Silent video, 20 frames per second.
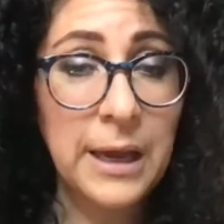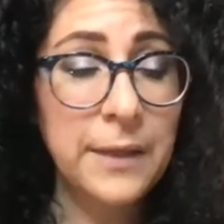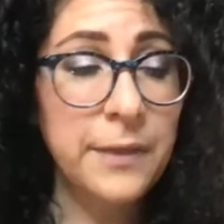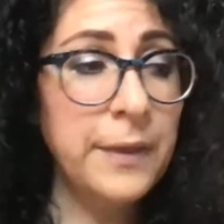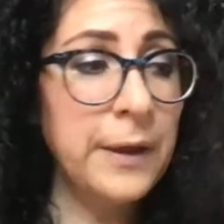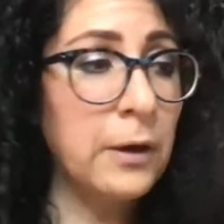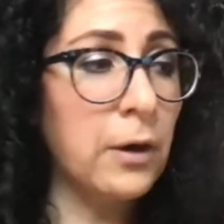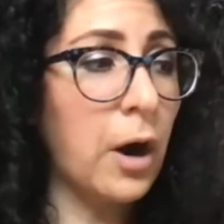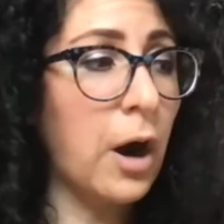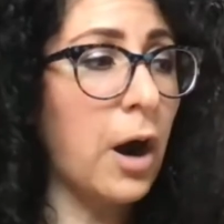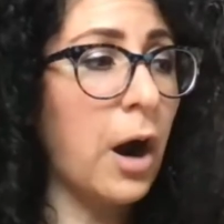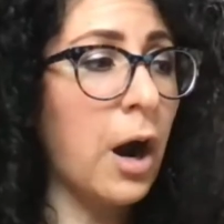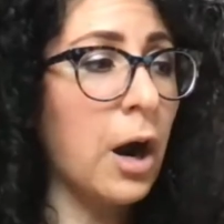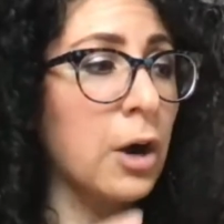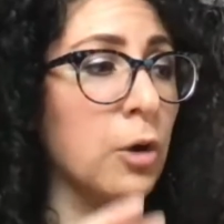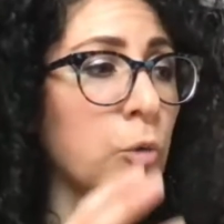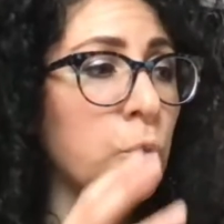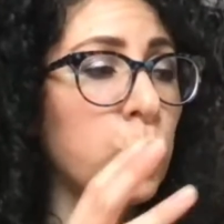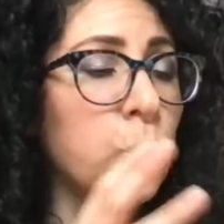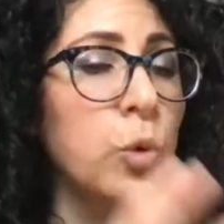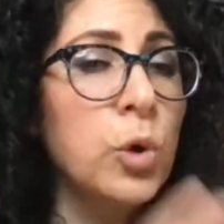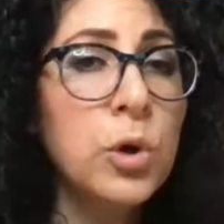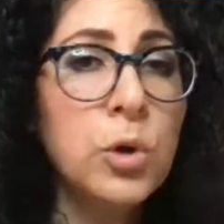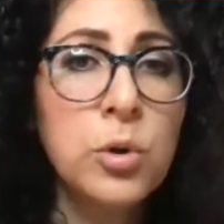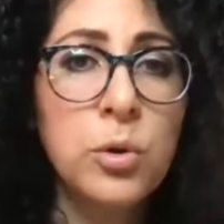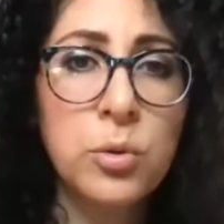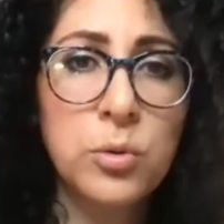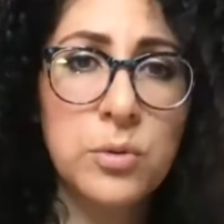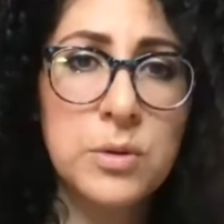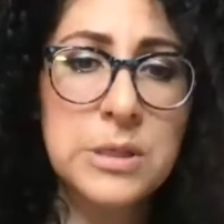There are
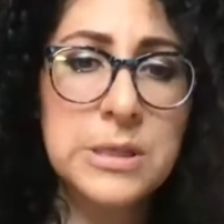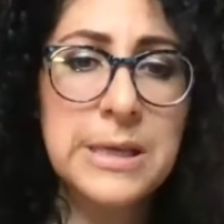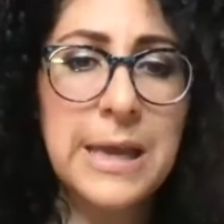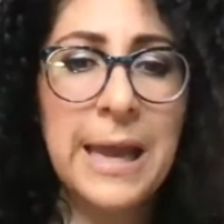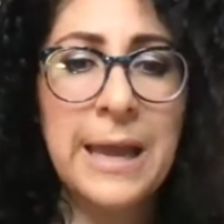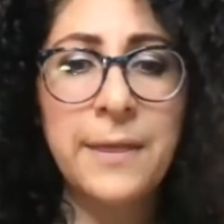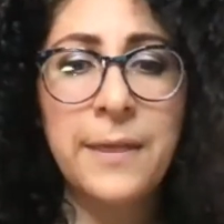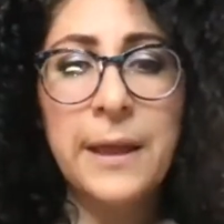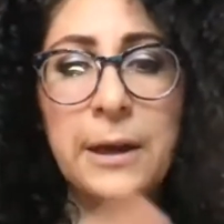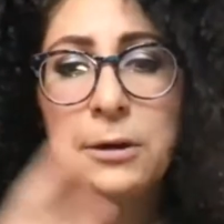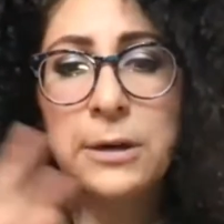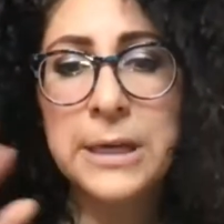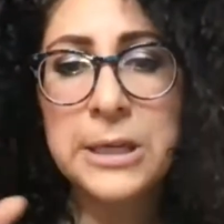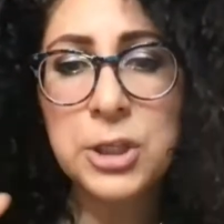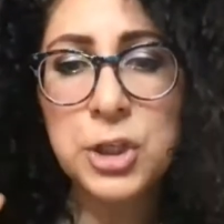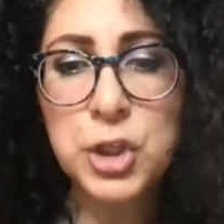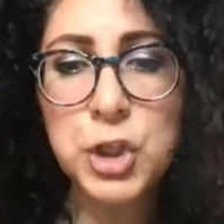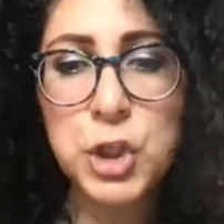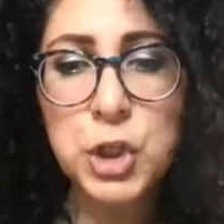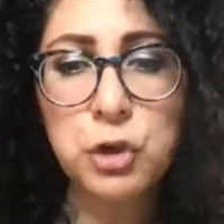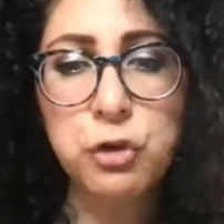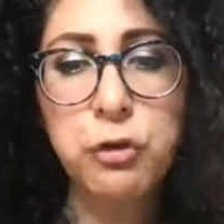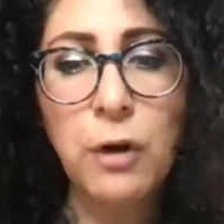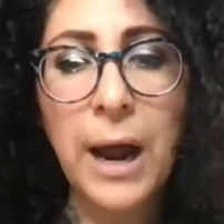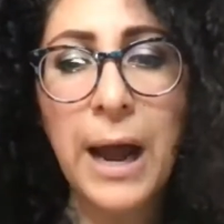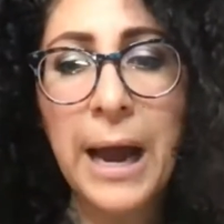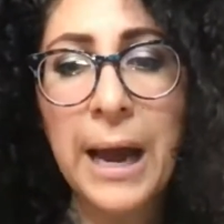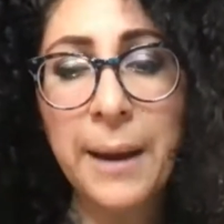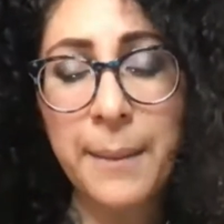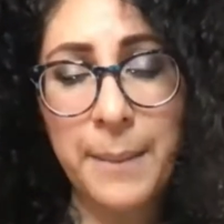wounds and there is
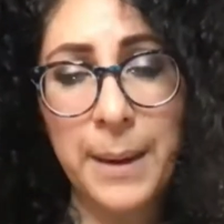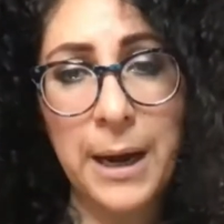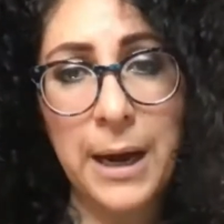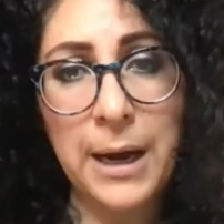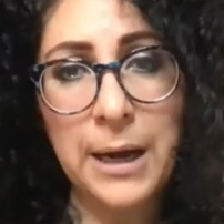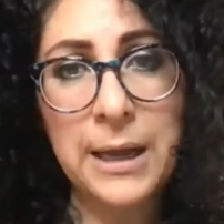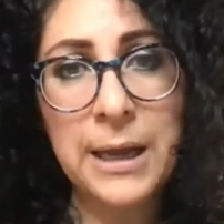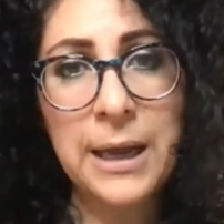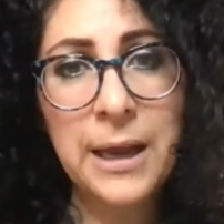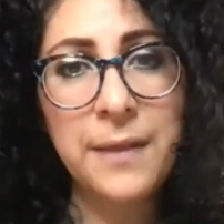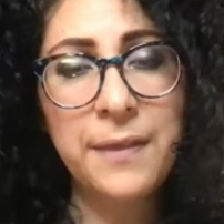trauma